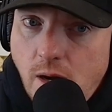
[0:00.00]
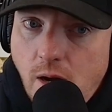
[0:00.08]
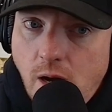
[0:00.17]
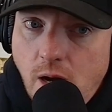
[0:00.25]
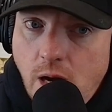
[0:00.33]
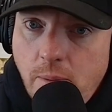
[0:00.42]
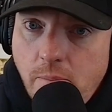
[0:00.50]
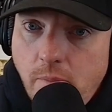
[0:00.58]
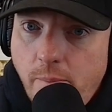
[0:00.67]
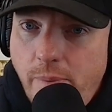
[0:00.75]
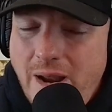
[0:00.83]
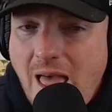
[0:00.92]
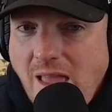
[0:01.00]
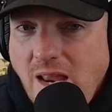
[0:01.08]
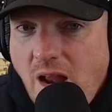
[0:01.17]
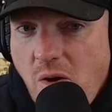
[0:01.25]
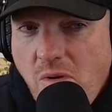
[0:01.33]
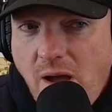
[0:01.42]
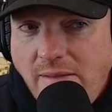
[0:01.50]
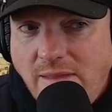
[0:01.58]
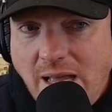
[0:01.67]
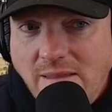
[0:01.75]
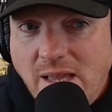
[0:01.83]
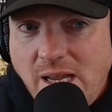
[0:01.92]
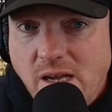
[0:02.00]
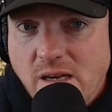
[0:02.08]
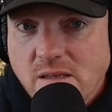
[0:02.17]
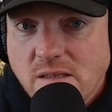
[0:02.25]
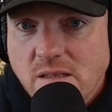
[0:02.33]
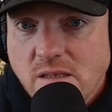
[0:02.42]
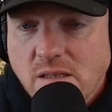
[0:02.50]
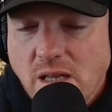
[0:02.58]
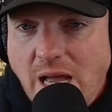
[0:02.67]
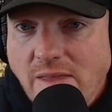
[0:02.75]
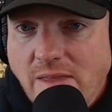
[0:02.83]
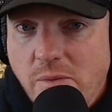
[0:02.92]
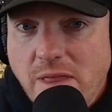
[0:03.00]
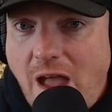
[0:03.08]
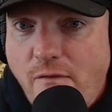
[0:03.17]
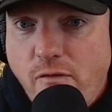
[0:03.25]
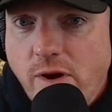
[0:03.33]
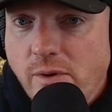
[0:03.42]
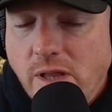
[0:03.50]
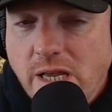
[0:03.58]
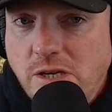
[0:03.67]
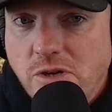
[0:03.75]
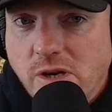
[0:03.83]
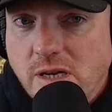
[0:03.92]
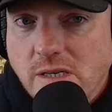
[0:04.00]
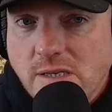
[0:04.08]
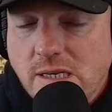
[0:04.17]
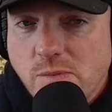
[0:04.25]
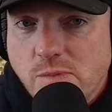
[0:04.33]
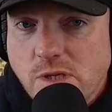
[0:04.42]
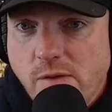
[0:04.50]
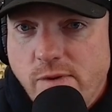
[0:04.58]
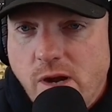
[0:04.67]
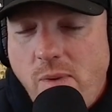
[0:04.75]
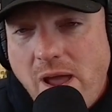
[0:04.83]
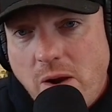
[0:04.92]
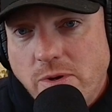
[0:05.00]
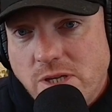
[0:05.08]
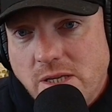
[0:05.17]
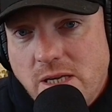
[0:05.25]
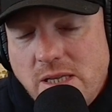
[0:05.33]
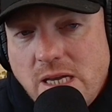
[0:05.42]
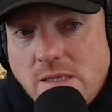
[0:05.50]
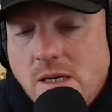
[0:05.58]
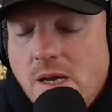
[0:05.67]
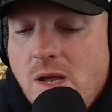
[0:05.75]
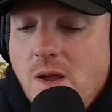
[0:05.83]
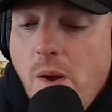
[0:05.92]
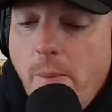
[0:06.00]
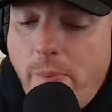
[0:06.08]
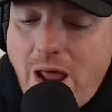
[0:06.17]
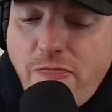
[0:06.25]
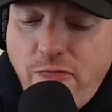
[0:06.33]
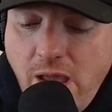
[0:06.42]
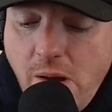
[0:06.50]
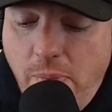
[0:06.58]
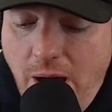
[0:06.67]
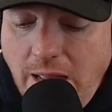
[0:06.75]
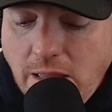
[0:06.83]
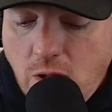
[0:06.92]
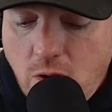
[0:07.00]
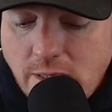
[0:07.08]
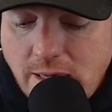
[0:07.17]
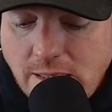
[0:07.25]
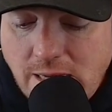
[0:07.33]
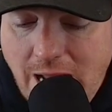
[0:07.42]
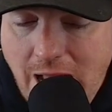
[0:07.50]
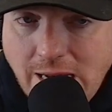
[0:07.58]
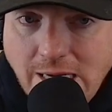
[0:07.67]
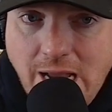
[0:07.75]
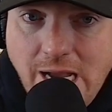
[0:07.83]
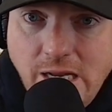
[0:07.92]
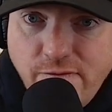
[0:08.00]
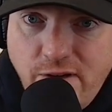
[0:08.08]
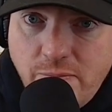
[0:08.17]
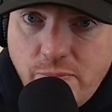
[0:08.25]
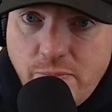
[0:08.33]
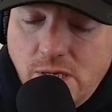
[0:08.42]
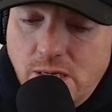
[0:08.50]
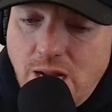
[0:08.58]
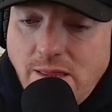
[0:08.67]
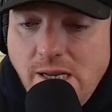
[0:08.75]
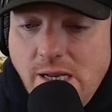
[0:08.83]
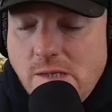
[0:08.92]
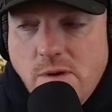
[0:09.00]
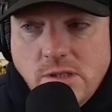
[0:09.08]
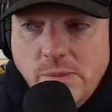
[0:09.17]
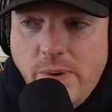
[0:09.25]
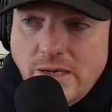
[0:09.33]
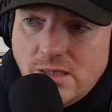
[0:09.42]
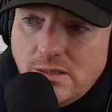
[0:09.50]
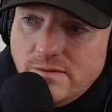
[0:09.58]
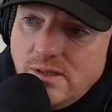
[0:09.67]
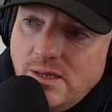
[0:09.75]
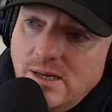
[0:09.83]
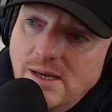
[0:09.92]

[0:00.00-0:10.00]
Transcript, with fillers: Um, but I, you know, I I think I think with every release you're going to see some stuff and go, man, I wish they did this. But I think by and large, like I said, eighty to eighty-five percent, I think it's mostly positive.